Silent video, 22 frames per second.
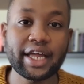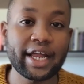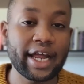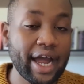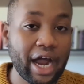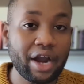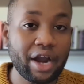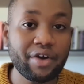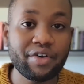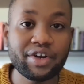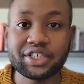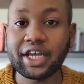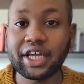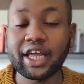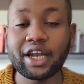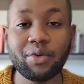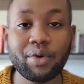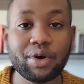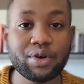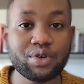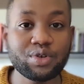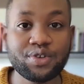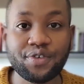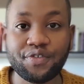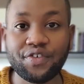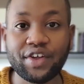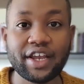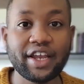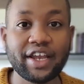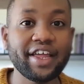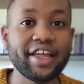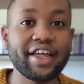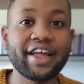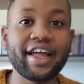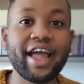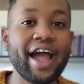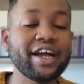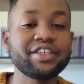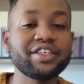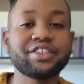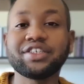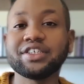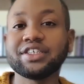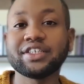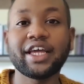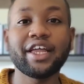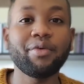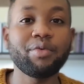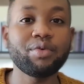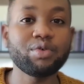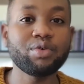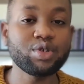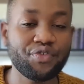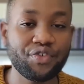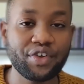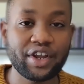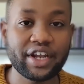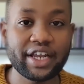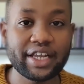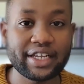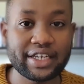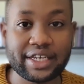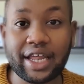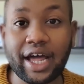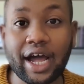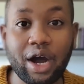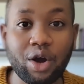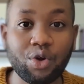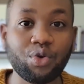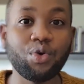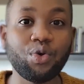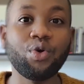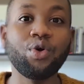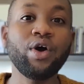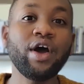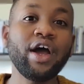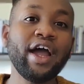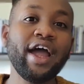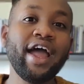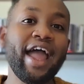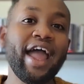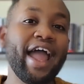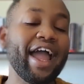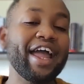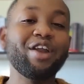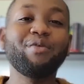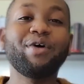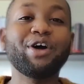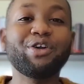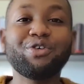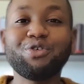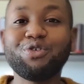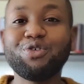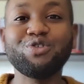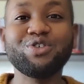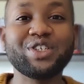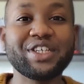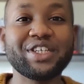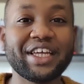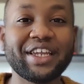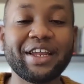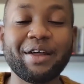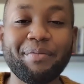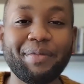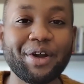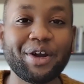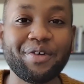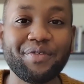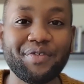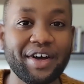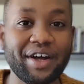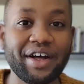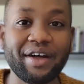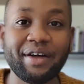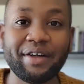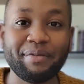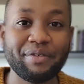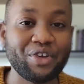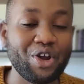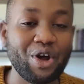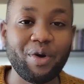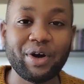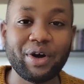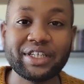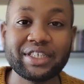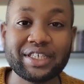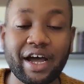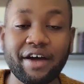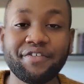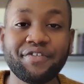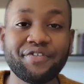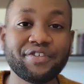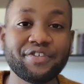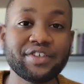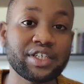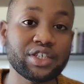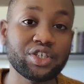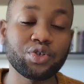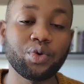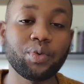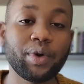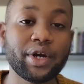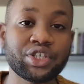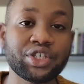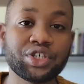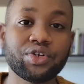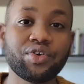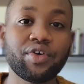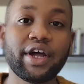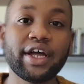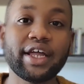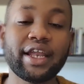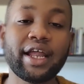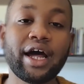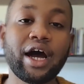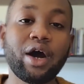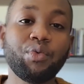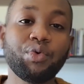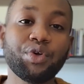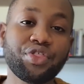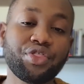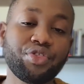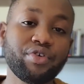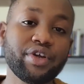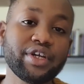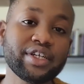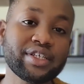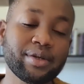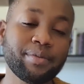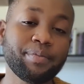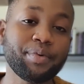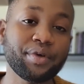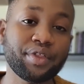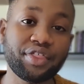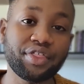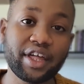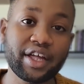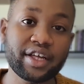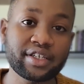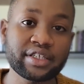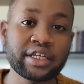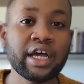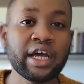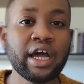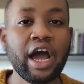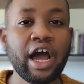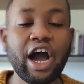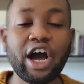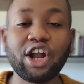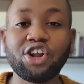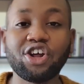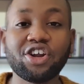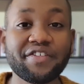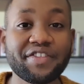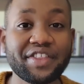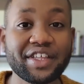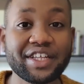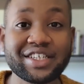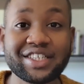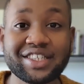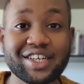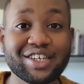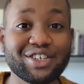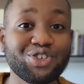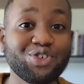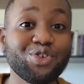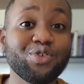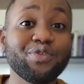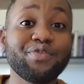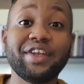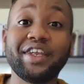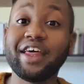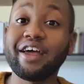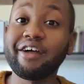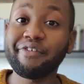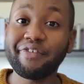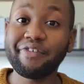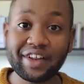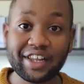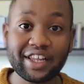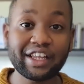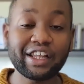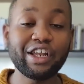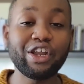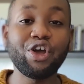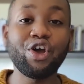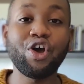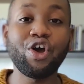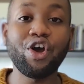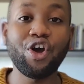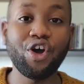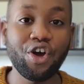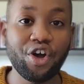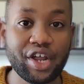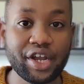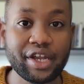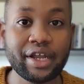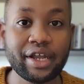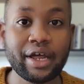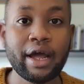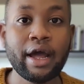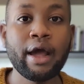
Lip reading: encourage anyone who's feeling anxious, anyone who's feeling down, or anyone who's in a bit of a tough situation right now, with three simple things. A lot of these things you've definitely heard